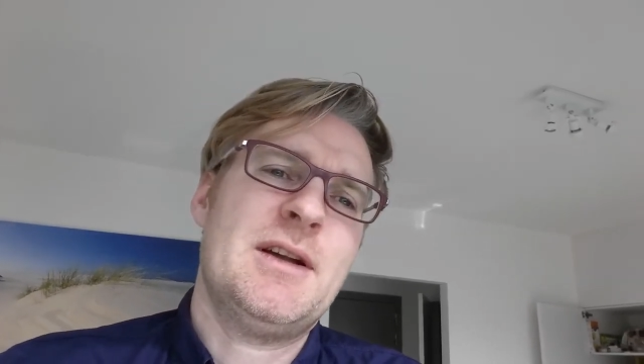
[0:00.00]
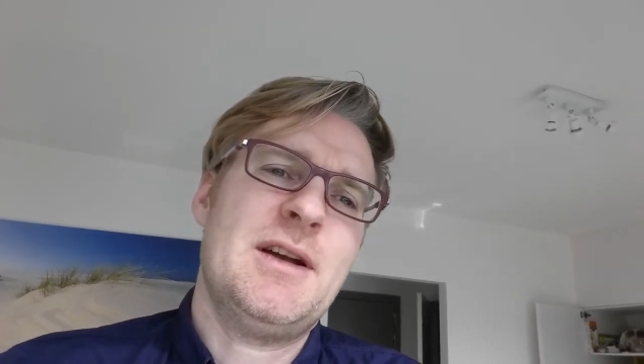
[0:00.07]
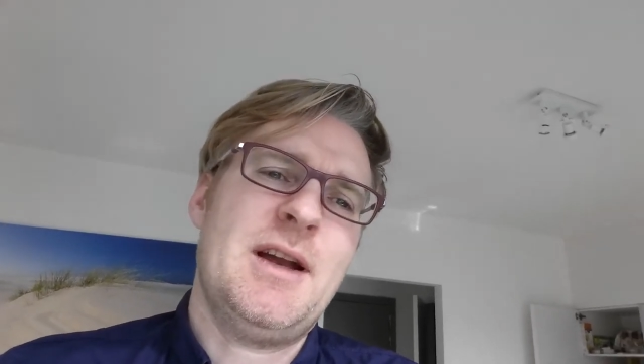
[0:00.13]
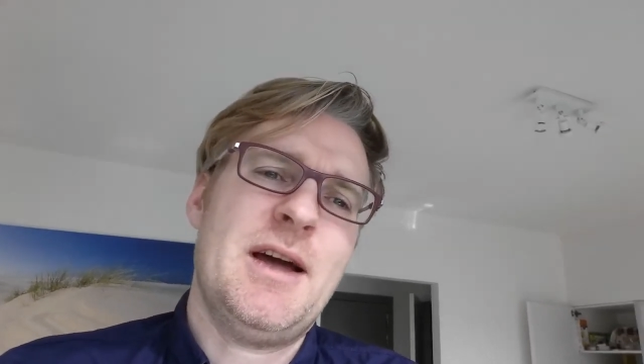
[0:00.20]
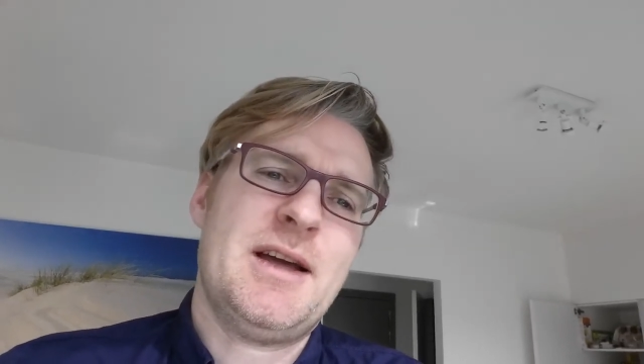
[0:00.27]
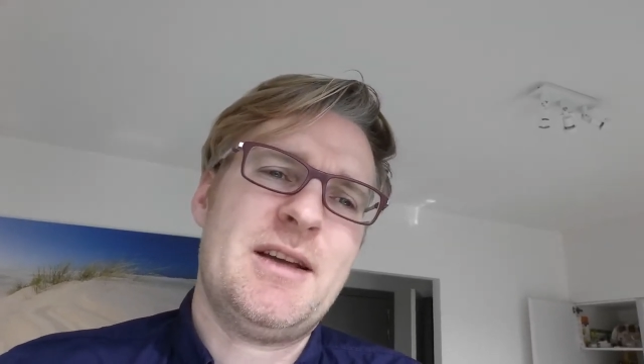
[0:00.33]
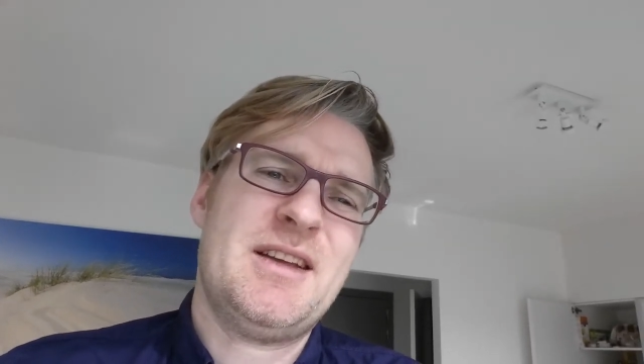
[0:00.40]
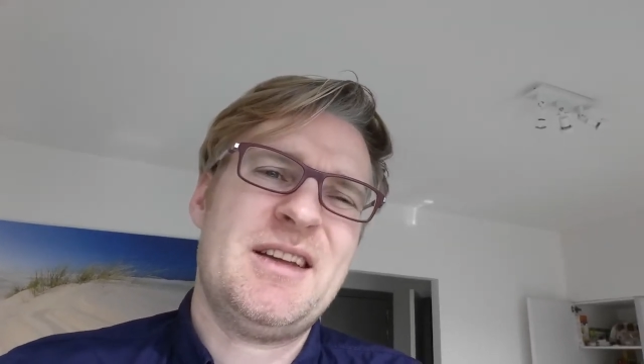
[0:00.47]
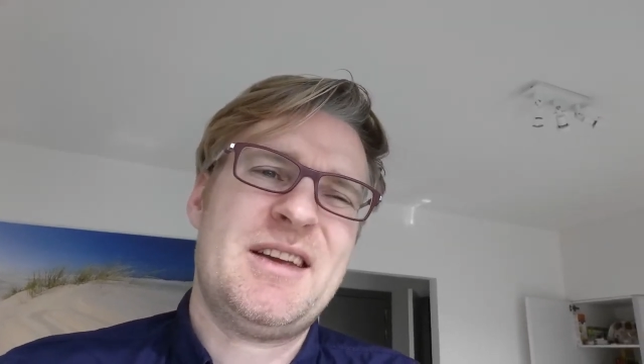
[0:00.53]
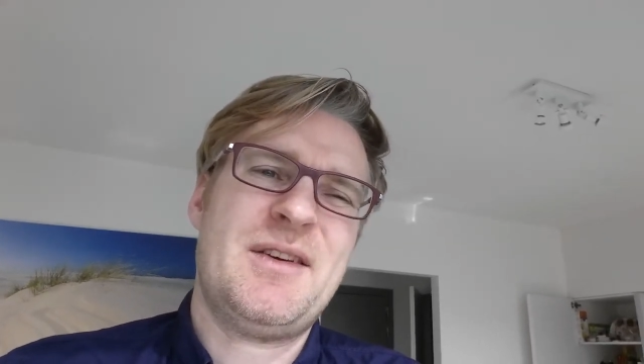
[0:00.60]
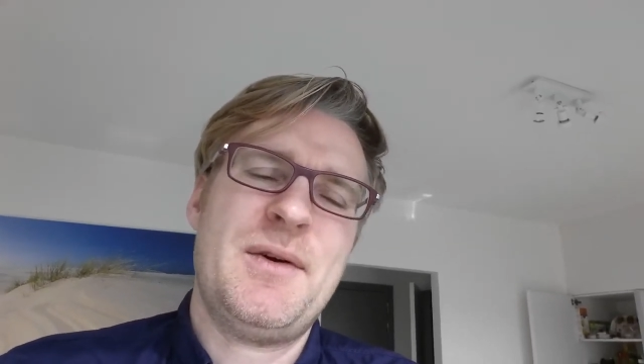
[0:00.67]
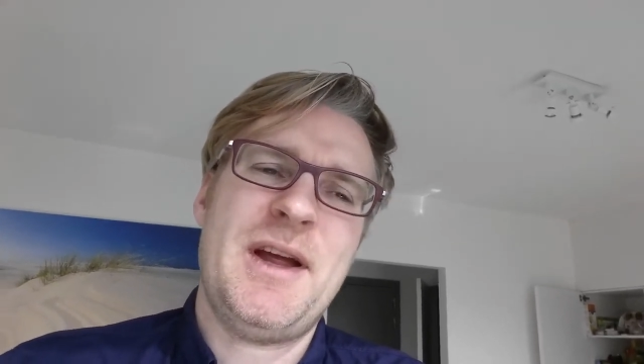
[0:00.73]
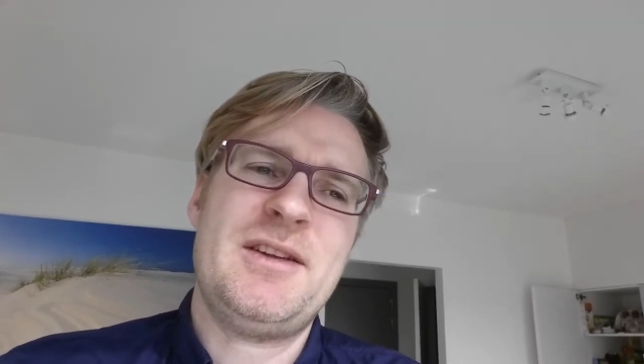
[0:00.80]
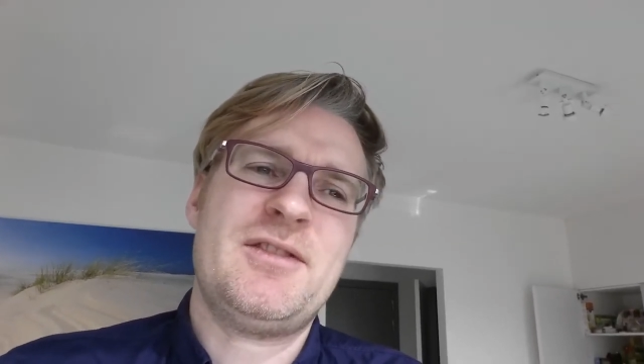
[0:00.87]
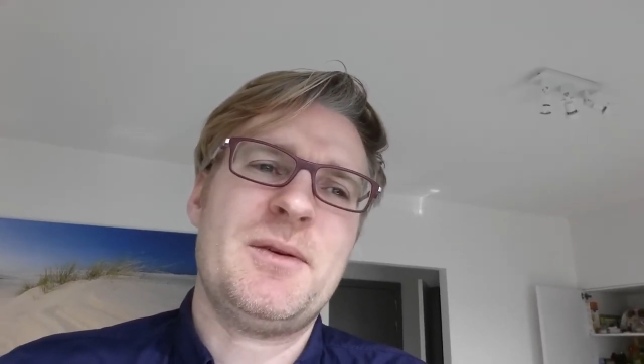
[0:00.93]
like
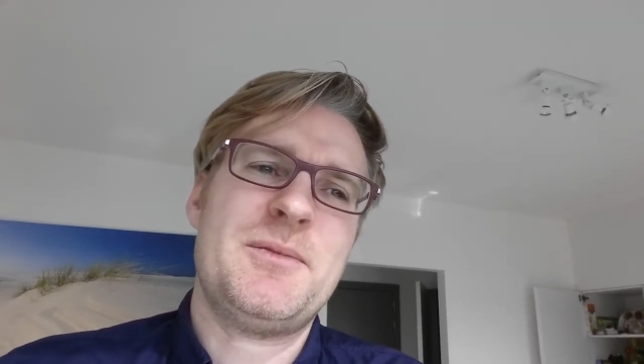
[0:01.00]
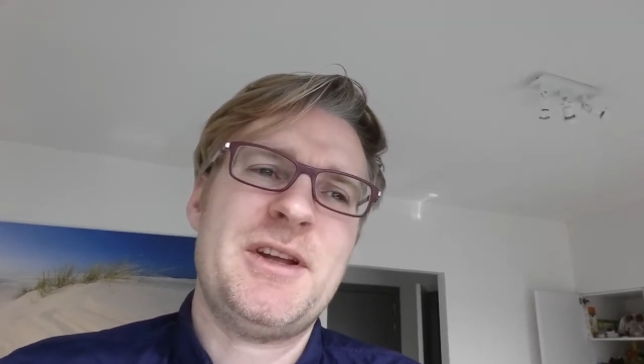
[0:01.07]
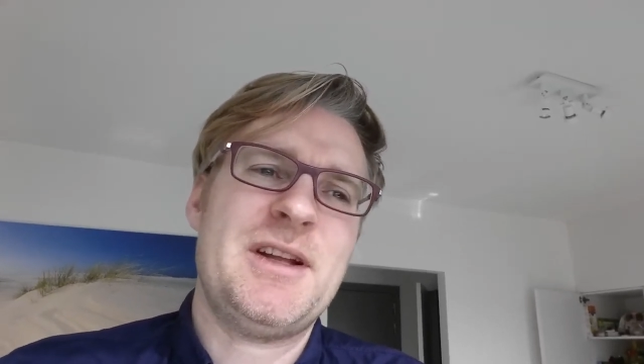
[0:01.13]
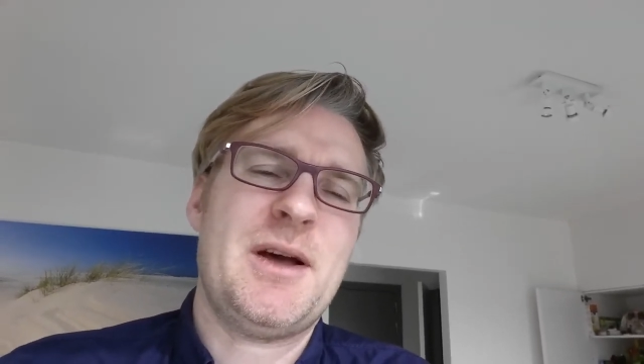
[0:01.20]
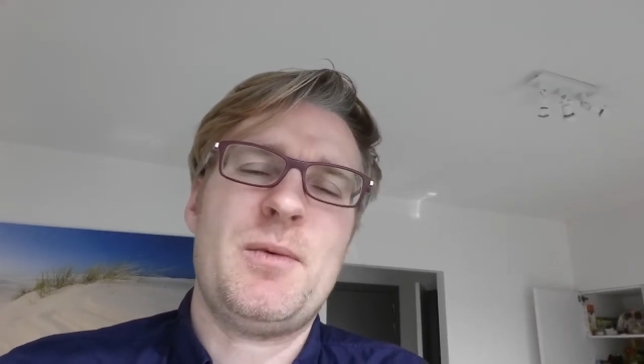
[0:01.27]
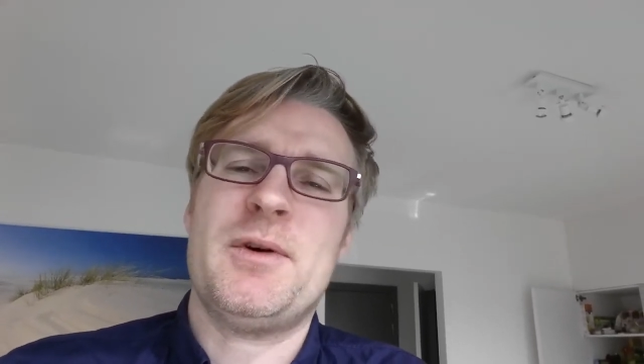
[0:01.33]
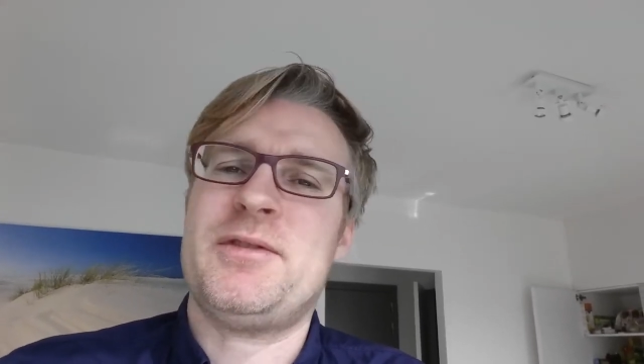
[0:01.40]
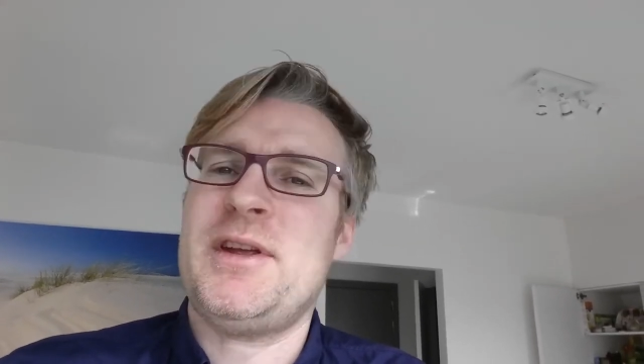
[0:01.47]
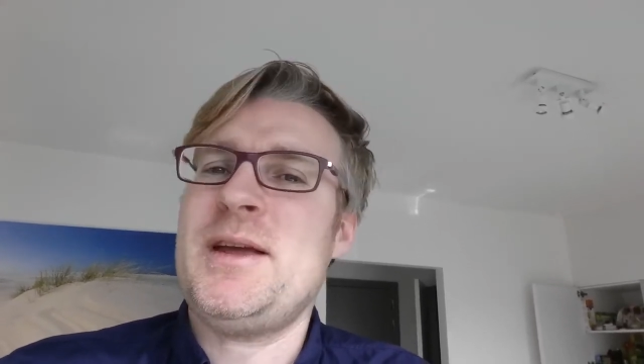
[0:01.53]
create something that was